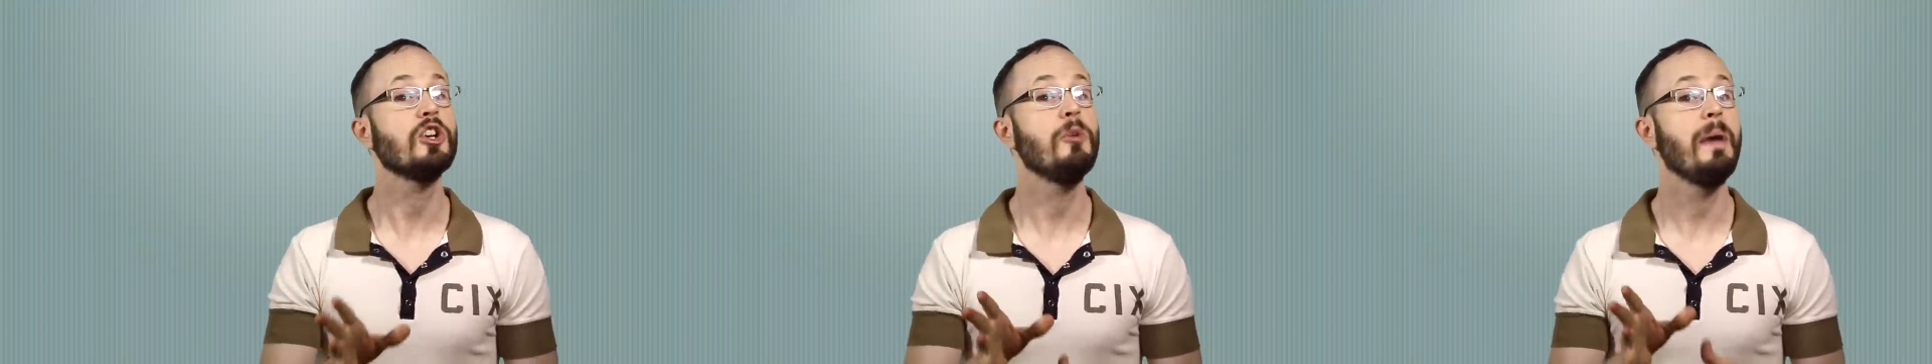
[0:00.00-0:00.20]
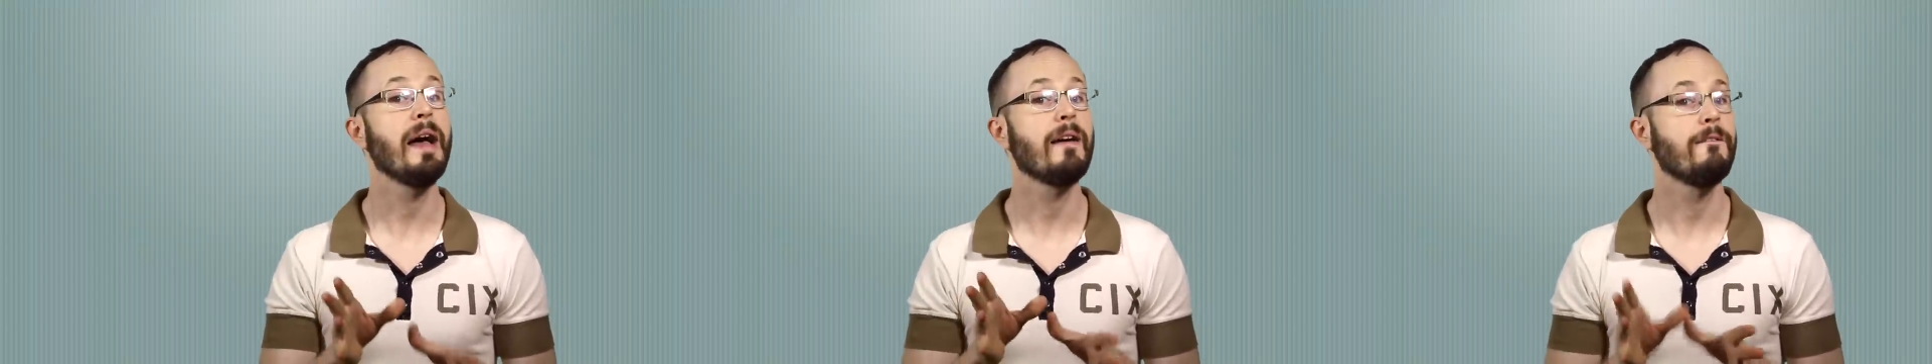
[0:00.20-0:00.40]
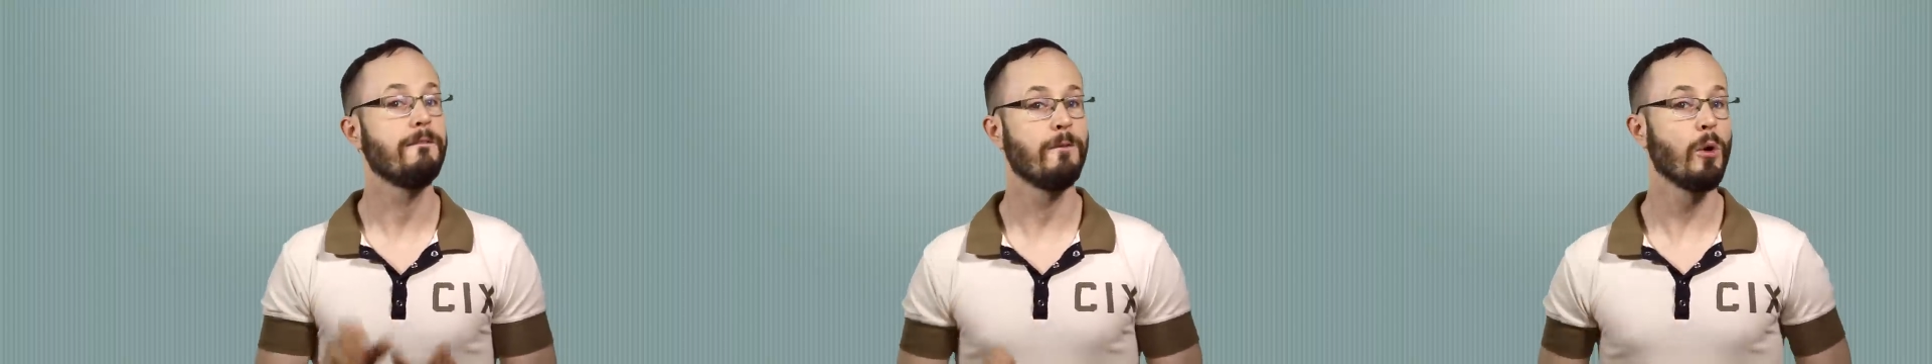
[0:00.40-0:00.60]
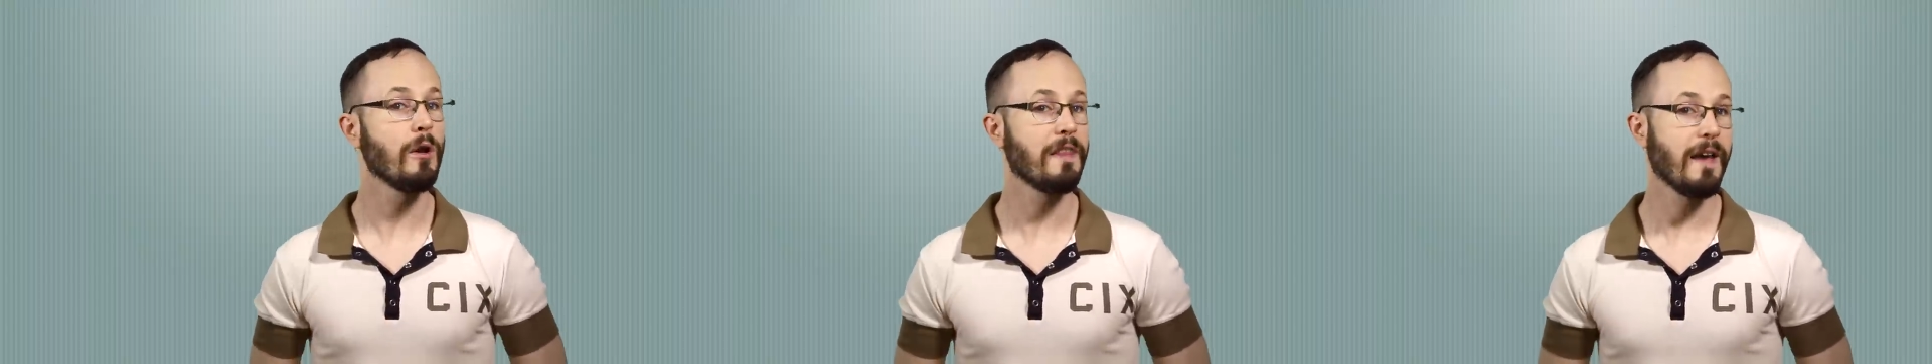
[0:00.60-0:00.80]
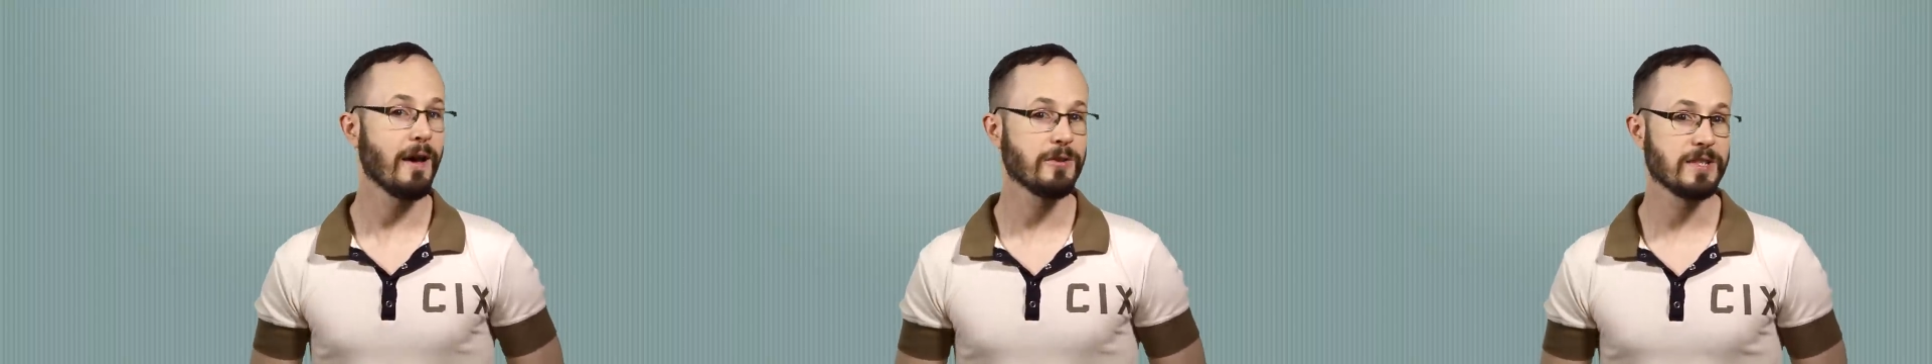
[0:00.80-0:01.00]
go back
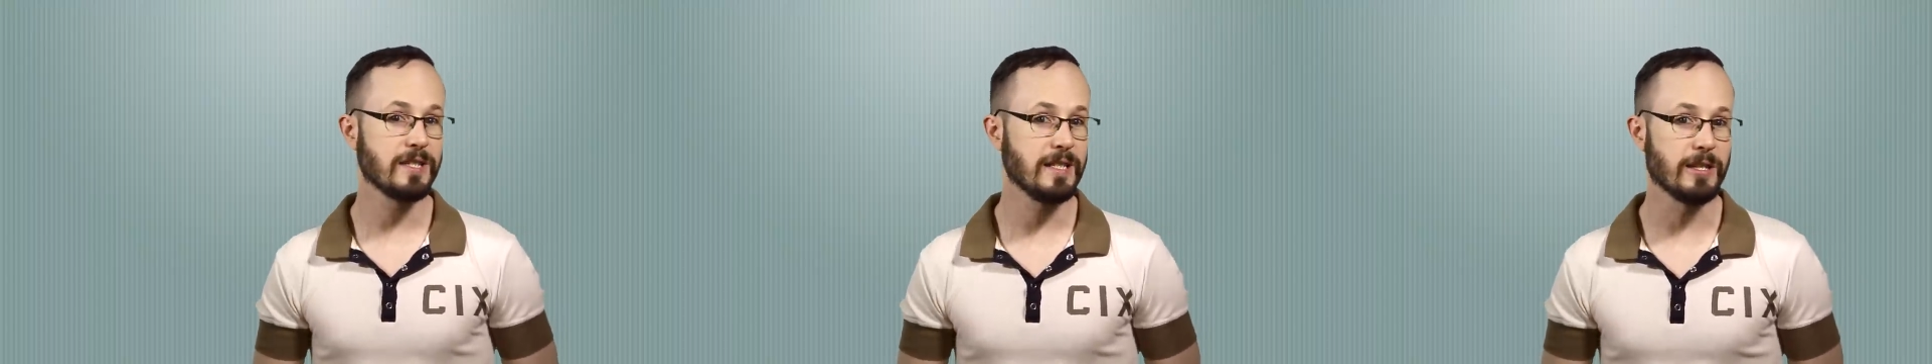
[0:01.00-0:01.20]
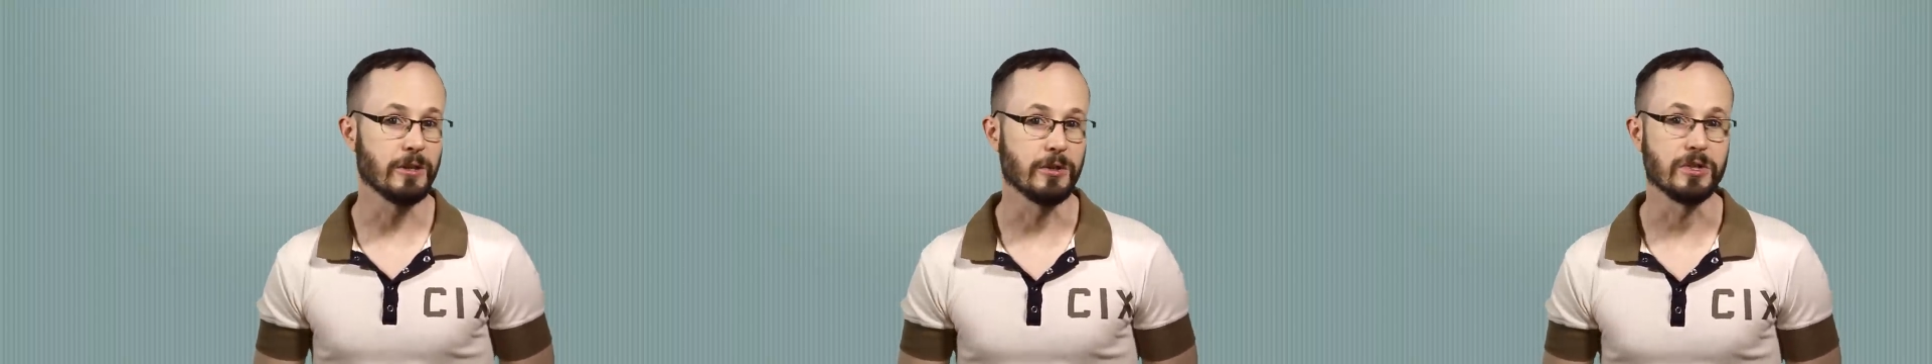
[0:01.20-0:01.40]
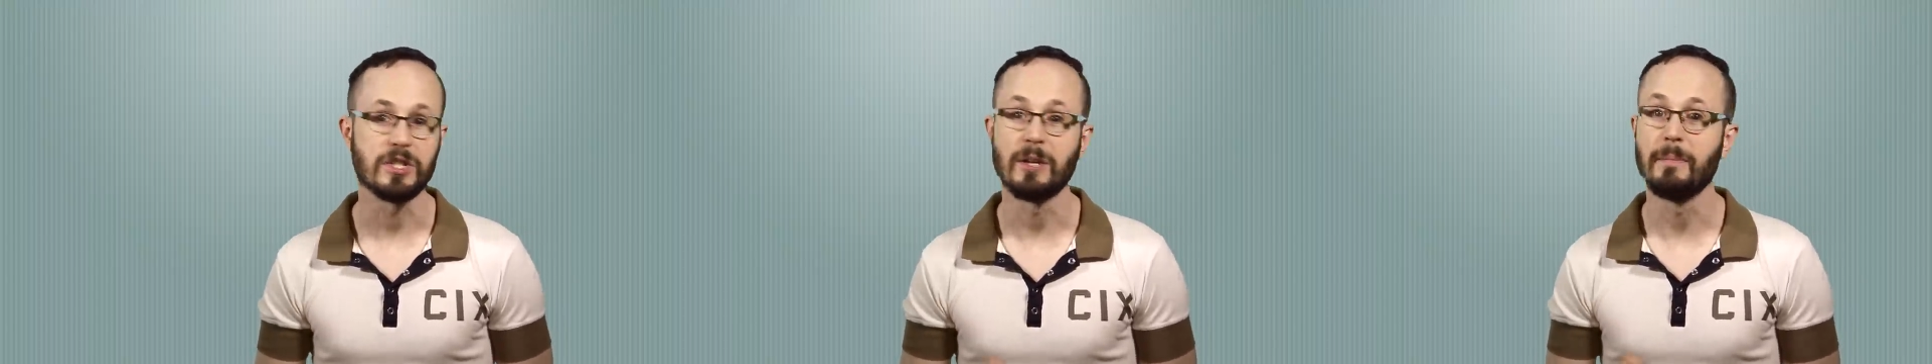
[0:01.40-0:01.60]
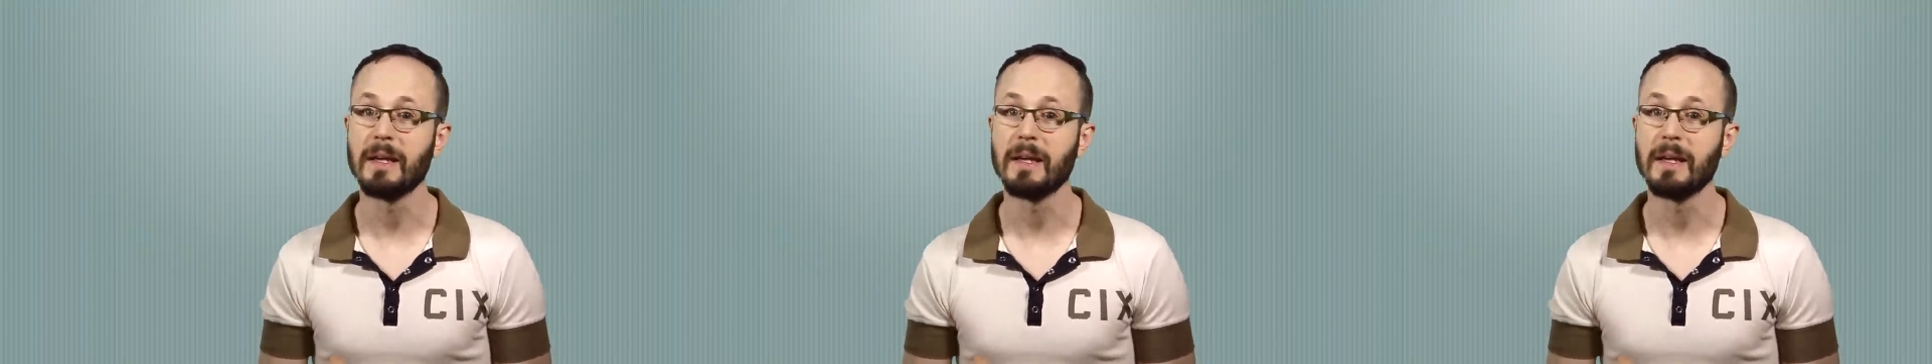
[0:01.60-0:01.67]
4,000 years to